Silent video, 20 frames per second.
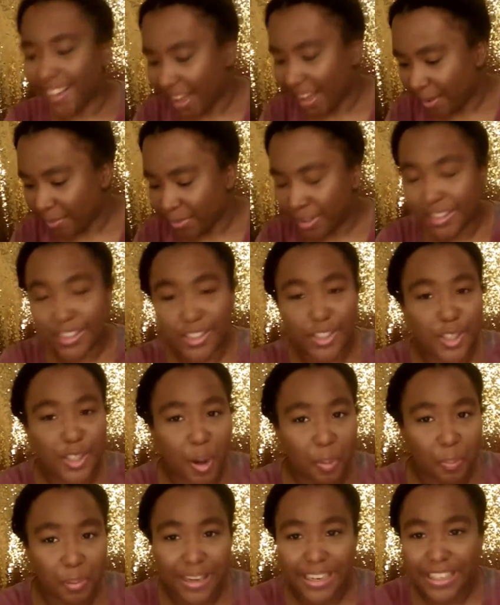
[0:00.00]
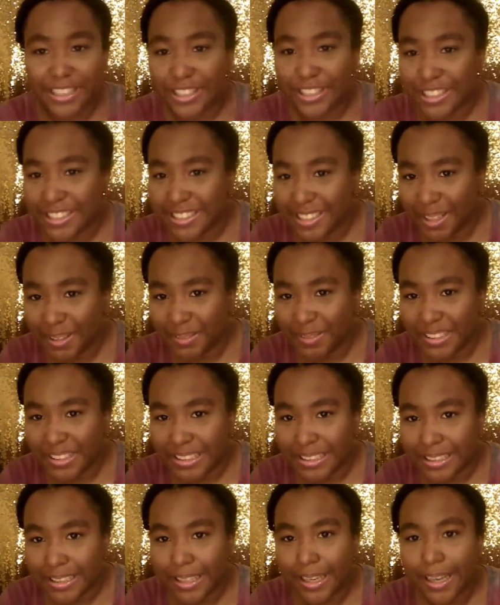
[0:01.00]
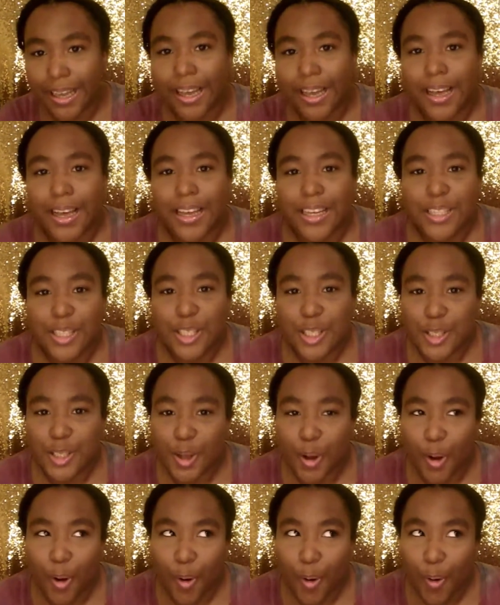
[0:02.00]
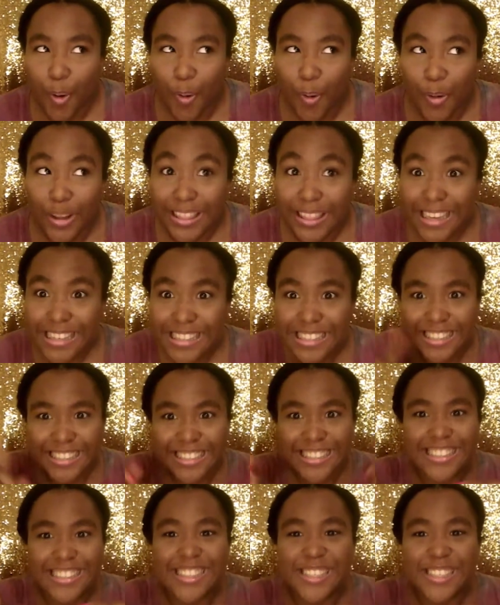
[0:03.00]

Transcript: I'm gonna show pictures of it. So let's get into